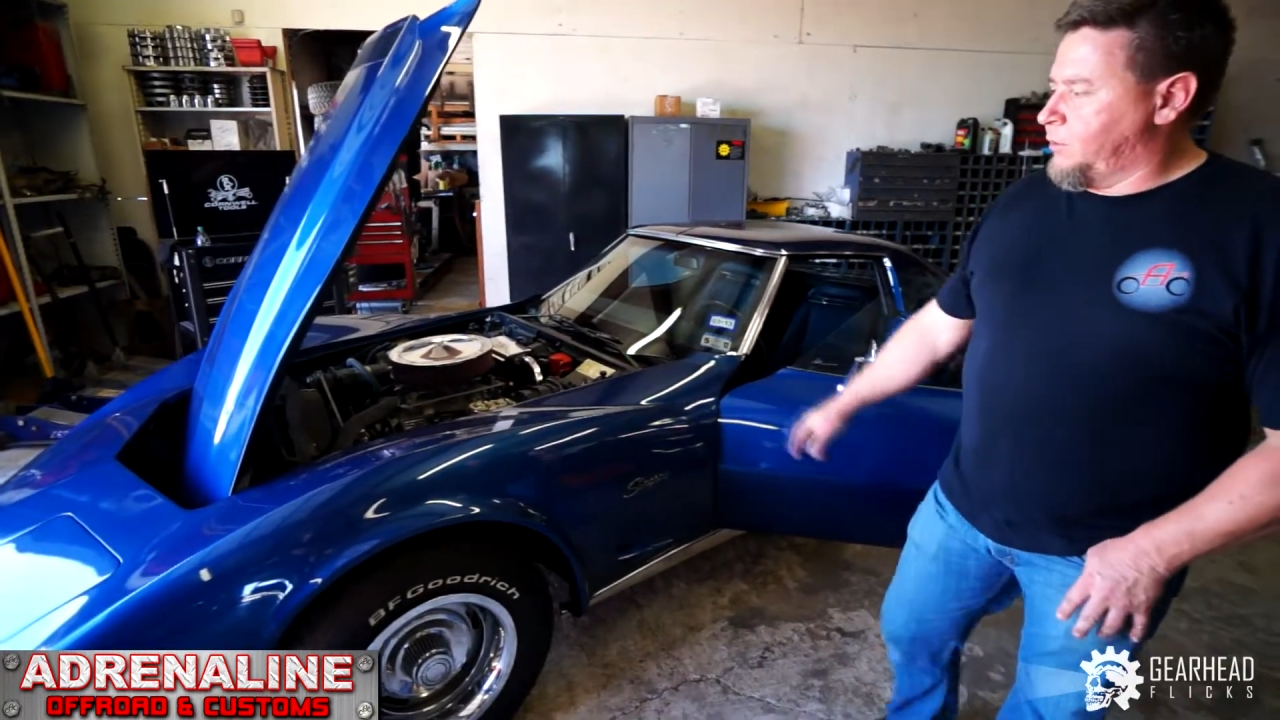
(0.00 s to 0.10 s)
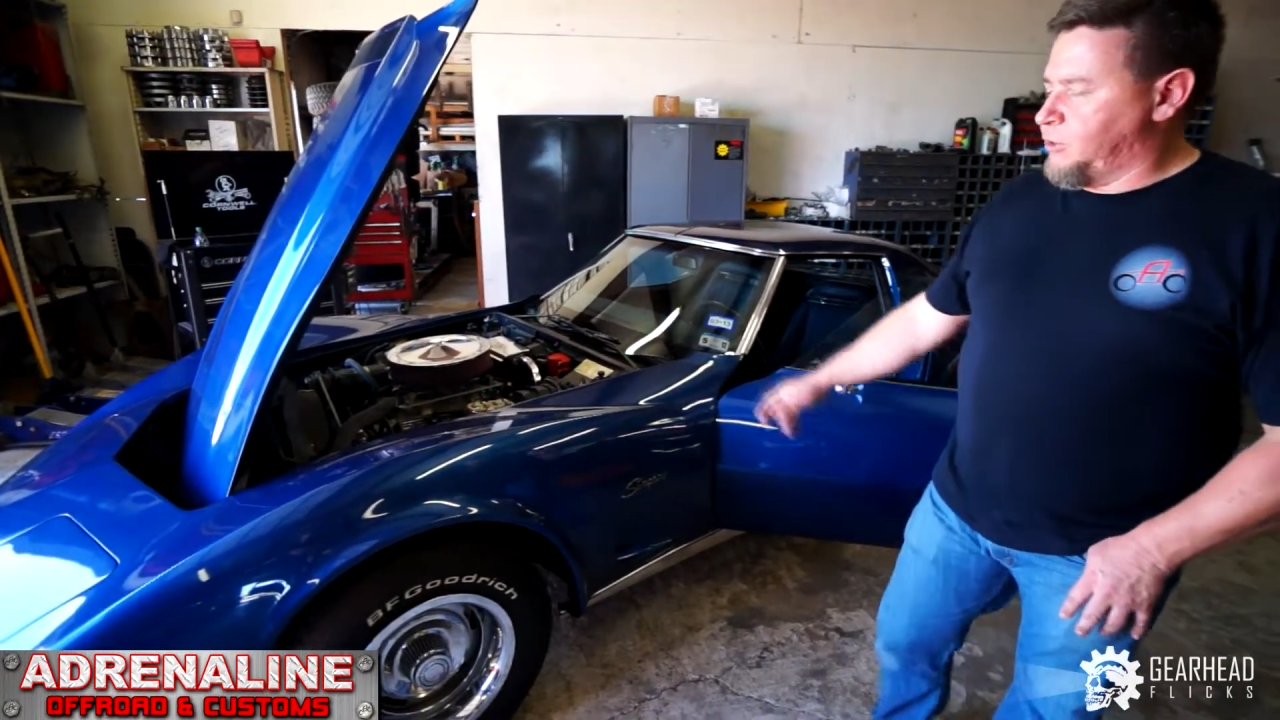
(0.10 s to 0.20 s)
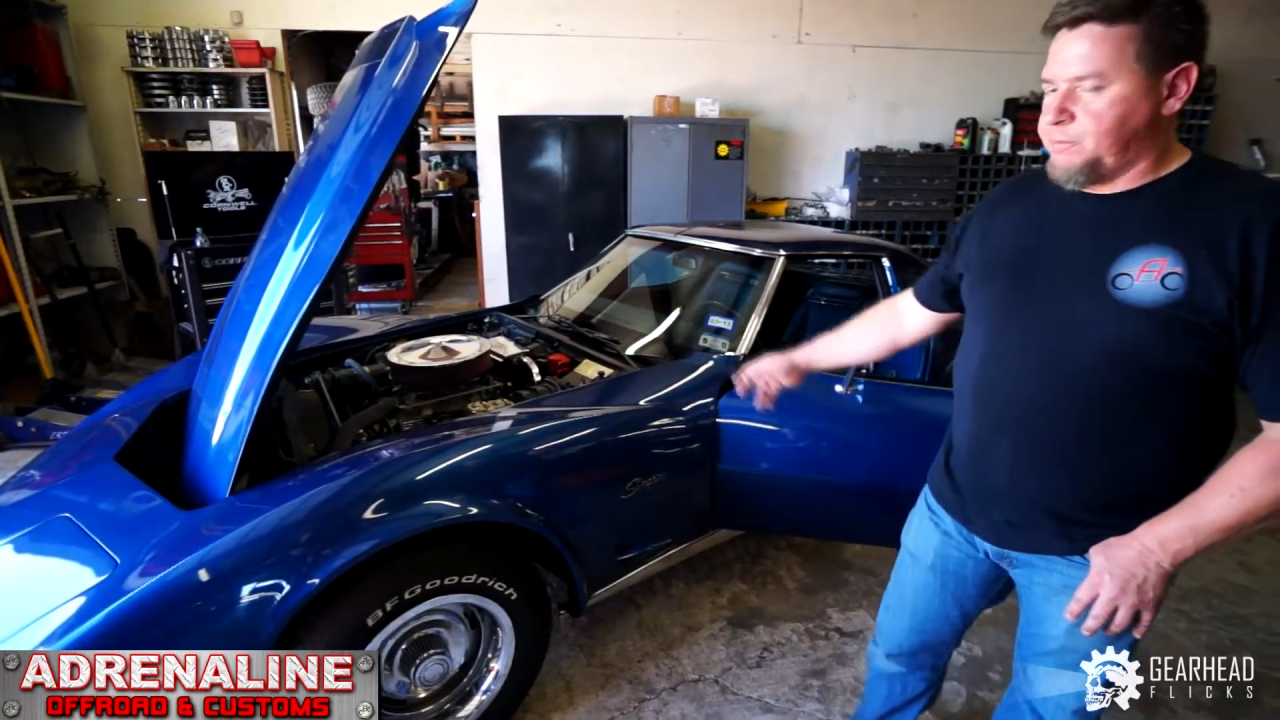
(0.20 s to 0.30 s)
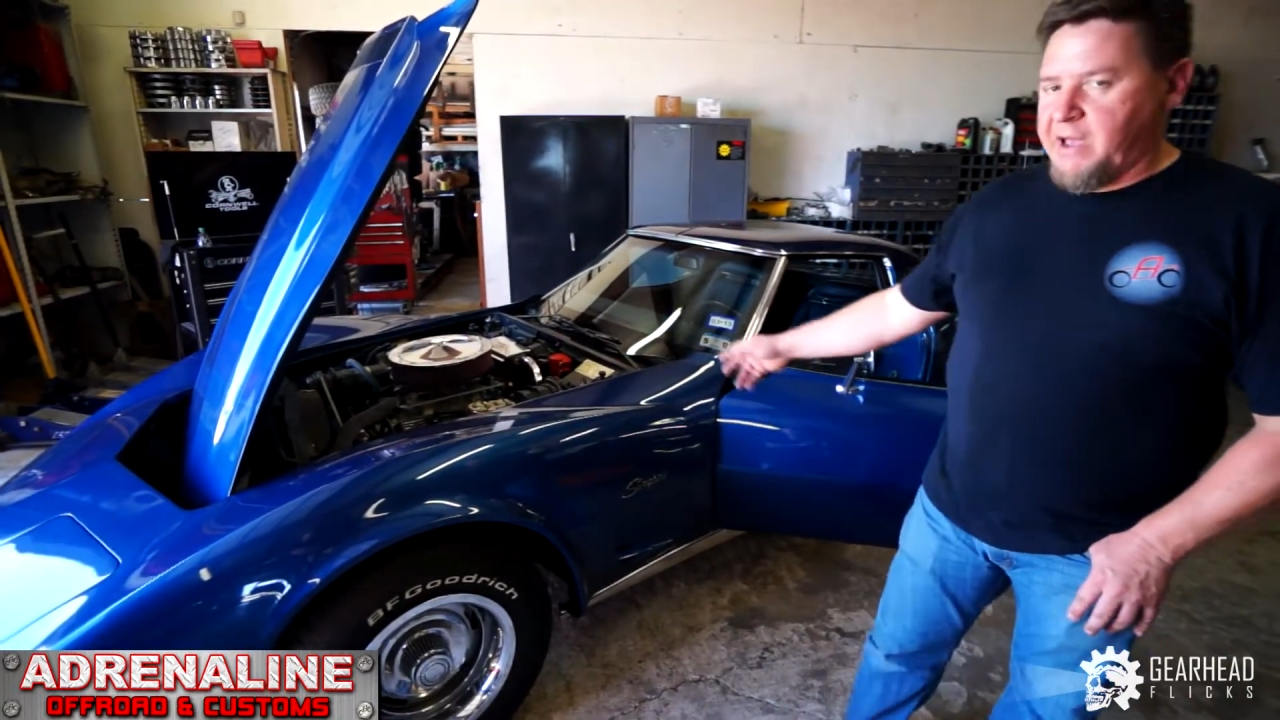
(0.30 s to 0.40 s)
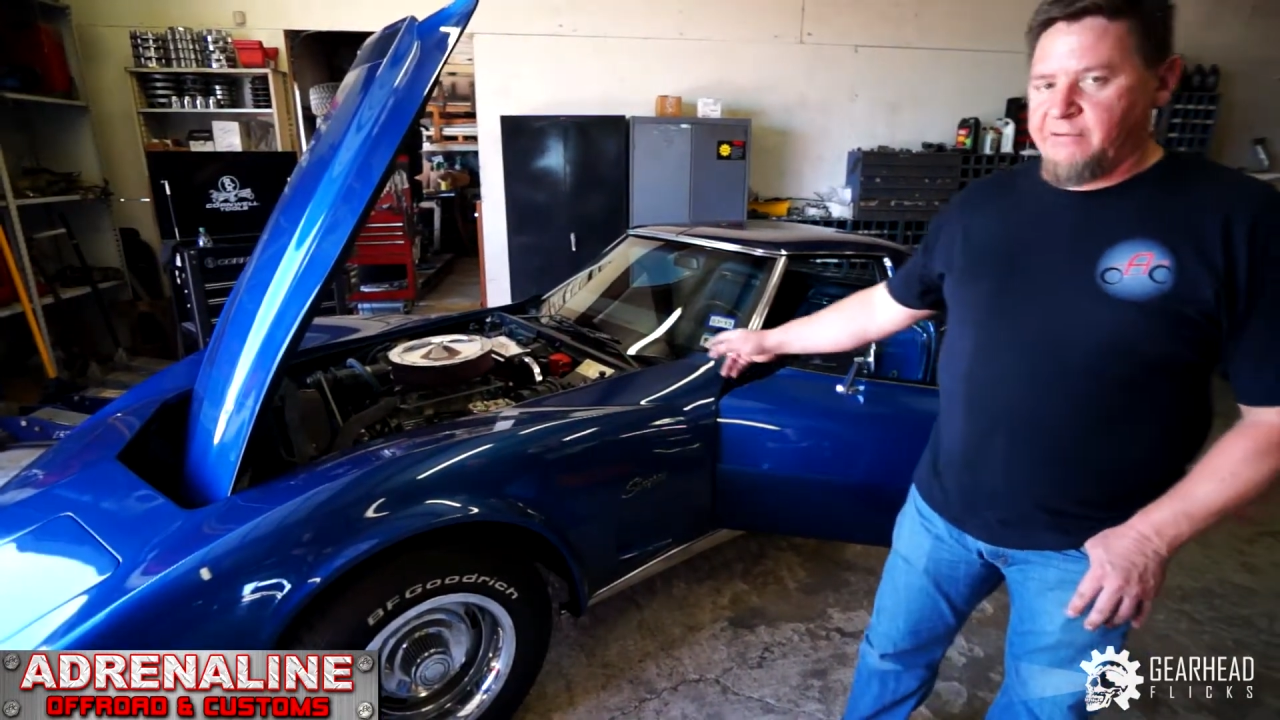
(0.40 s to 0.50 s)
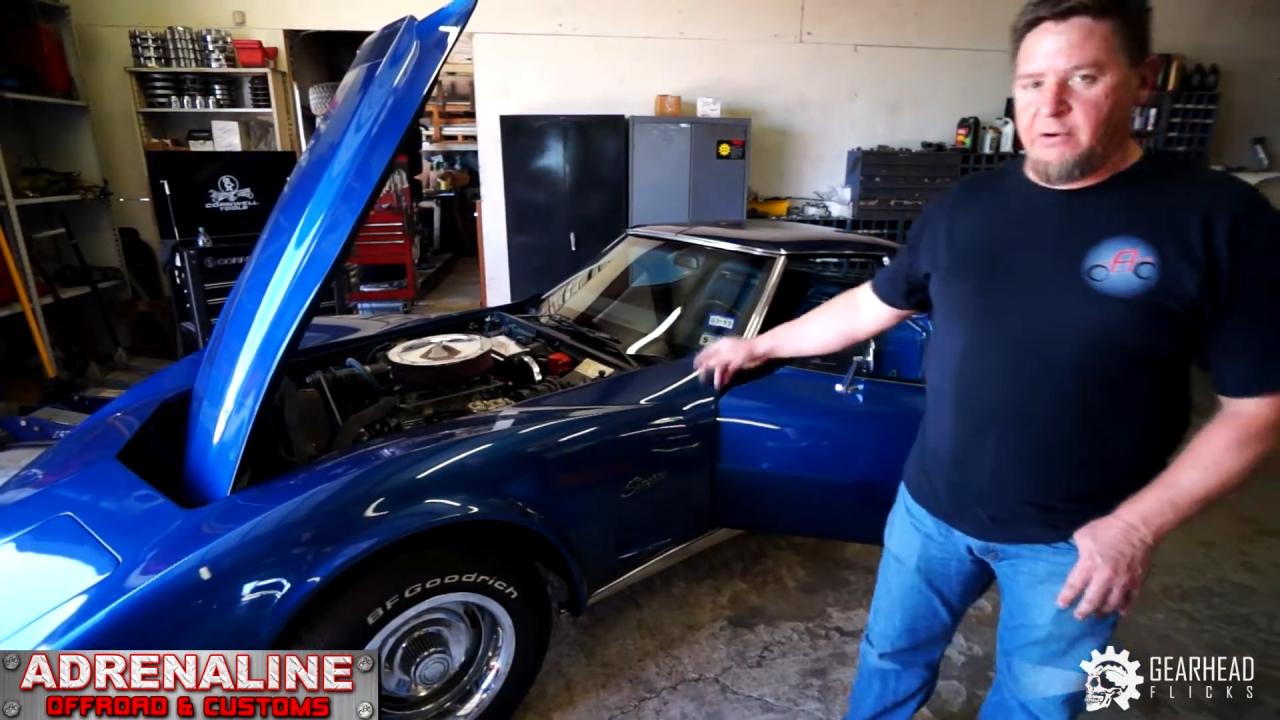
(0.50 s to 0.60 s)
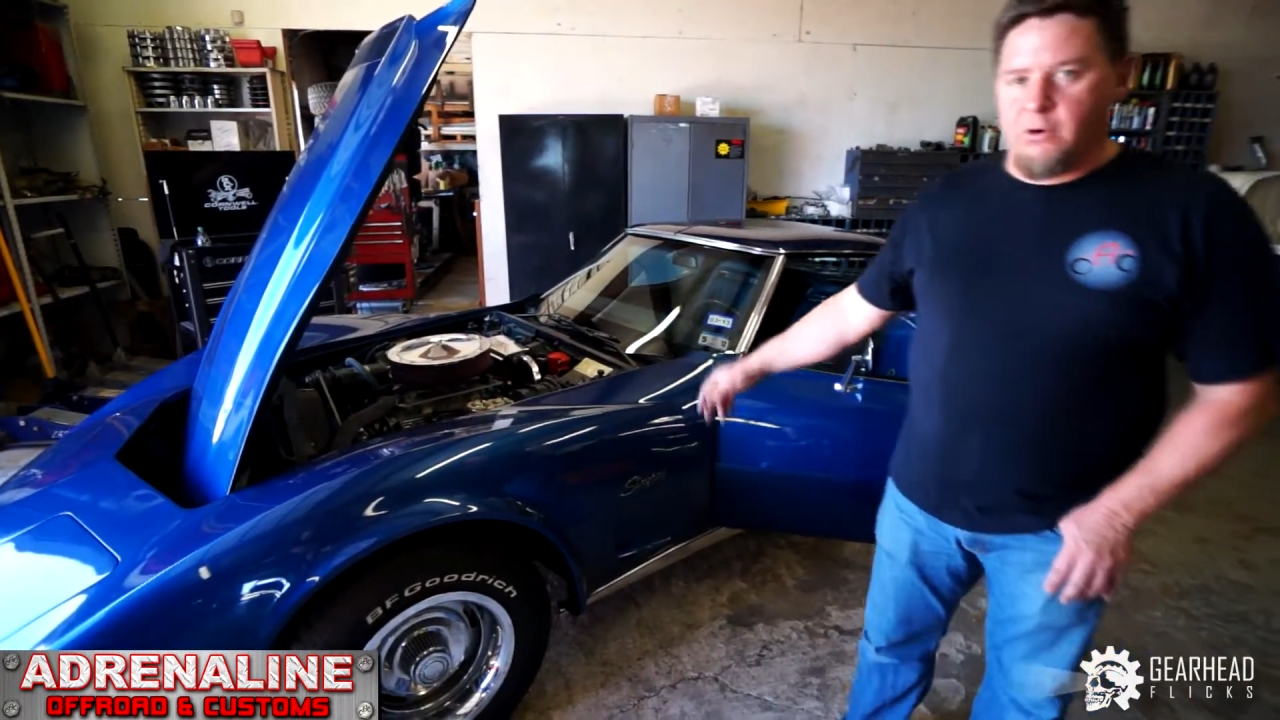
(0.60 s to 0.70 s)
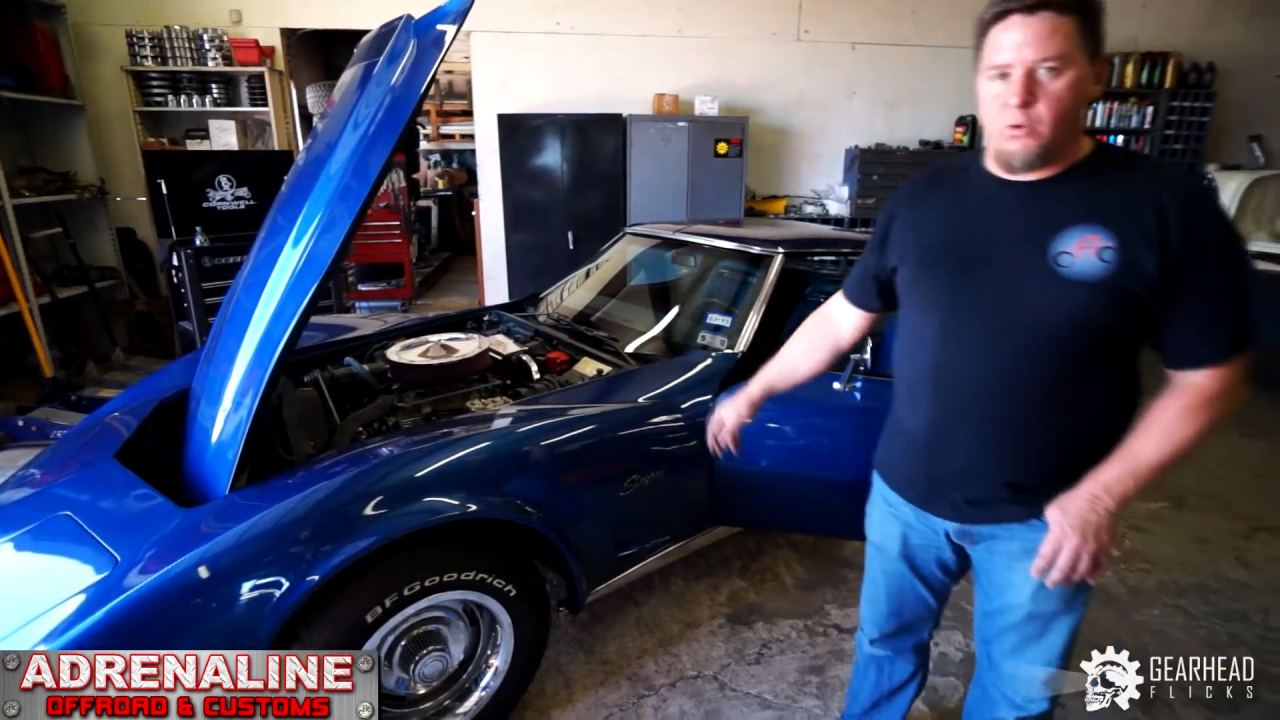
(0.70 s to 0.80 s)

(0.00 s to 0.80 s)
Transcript: Just back for a little